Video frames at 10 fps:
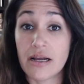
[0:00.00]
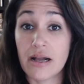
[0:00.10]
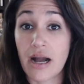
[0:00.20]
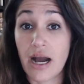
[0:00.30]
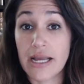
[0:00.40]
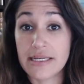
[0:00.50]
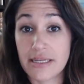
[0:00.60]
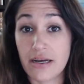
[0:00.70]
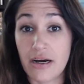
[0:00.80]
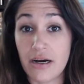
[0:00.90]
kind
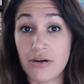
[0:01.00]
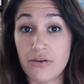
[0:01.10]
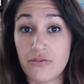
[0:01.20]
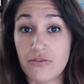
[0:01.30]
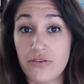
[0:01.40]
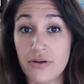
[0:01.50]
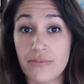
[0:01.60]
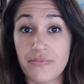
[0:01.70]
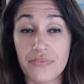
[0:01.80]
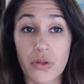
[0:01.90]
of
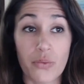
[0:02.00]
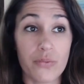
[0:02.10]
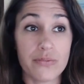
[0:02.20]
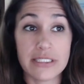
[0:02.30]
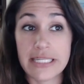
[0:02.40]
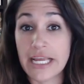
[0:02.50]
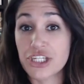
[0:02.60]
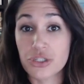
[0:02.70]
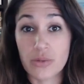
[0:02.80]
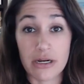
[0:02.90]

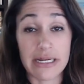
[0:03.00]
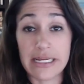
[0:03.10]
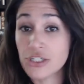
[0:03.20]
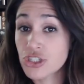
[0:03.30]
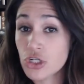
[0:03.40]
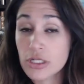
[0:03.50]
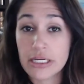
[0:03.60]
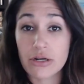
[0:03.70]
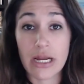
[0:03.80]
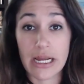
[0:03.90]
sanctuary, internally
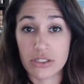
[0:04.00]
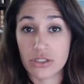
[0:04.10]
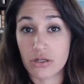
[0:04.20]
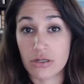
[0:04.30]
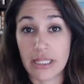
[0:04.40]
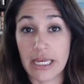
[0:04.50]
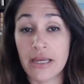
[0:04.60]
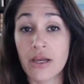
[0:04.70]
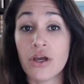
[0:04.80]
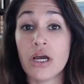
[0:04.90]
or externally,
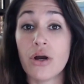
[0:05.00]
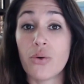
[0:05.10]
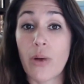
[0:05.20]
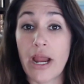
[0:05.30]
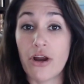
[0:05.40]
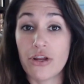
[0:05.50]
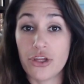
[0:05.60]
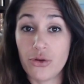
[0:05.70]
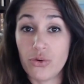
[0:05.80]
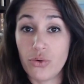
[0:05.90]
where
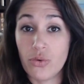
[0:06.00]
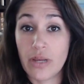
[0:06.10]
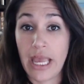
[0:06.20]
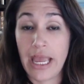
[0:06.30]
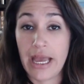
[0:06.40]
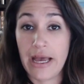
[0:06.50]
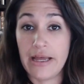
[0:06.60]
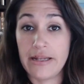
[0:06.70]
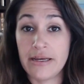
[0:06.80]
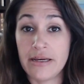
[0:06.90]
you
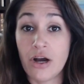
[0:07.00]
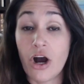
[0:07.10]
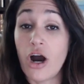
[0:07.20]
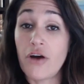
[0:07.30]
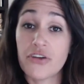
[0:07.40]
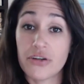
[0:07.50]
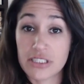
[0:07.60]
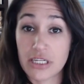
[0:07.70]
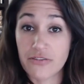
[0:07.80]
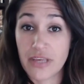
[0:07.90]
can offer
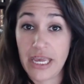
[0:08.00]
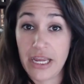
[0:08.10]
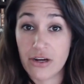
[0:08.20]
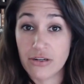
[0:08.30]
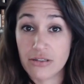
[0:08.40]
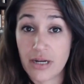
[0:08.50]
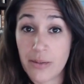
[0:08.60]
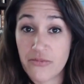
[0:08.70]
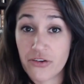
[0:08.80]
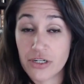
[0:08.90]
yourself care,
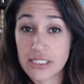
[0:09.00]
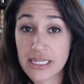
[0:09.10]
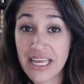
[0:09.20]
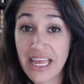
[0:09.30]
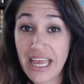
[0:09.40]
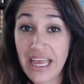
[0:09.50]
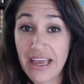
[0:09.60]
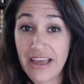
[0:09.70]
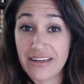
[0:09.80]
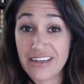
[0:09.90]
comfort,
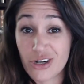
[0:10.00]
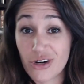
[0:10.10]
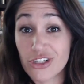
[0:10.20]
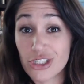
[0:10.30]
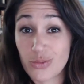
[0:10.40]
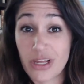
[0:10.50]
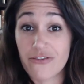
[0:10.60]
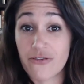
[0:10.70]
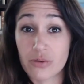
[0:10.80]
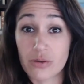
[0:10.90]
and encouragement
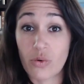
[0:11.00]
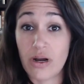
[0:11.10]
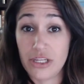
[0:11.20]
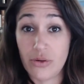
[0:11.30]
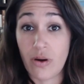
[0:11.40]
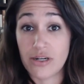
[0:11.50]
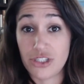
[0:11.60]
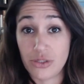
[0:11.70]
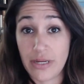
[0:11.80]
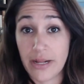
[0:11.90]
for what you are
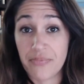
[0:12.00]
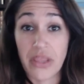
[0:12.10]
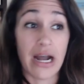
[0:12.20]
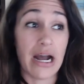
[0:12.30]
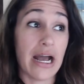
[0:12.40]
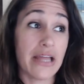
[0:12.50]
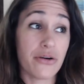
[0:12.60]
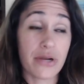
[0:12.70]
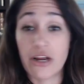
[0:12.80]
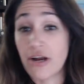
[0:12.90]
doing. I
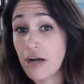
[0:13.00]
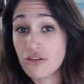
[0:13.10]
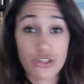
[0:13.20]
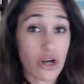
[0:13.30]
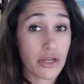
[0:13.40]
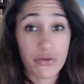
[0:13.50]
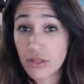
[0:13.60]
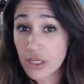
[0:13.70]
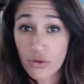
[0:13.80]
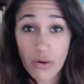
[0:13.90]
don't care how strong you
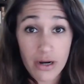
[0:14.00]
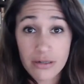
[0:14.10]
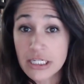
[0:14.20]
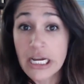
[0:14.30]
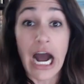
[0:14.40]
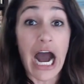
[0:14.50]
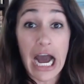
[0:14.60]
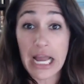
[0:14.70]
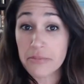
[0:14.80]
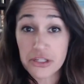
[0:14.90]
think you are.
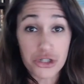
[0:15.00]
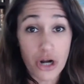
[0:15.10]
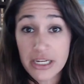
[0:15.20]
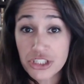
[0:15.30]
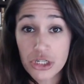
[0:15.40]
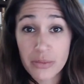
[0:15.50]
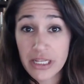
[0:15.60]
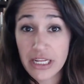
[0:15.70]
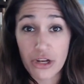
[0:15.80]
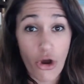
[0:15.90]
I am the strongest human
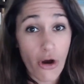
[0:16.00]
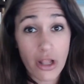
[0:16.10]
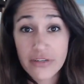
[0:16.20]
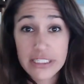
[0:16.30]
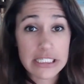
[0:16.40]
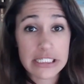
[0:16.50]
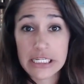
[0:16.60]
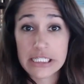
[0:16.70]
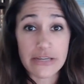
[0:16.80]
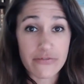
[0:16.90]
in all of
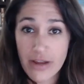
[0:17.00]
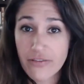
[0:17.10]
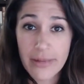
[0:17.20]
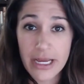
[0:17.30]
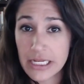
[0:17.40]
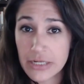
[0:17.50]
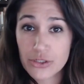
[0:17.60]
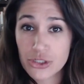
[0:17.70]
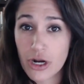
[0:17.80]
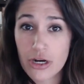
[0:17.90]
existence. I've never met anyone
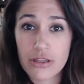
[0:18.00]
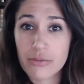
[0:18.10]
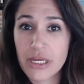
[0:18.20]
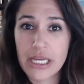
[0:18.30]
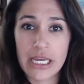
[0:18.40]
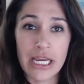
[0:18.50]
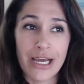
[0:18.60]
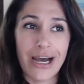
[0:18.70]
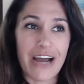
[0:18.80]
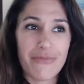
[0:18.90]
stronger than me.
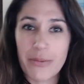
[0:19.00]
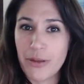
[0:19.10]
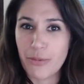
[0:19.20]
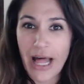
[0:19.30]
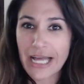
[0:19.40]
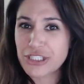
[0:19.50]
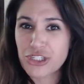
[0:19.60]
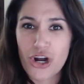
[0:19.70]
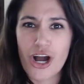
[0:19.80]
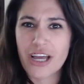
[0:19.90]
I've met people as
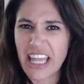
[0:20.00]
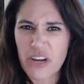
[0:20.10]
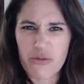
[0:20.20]
strong and like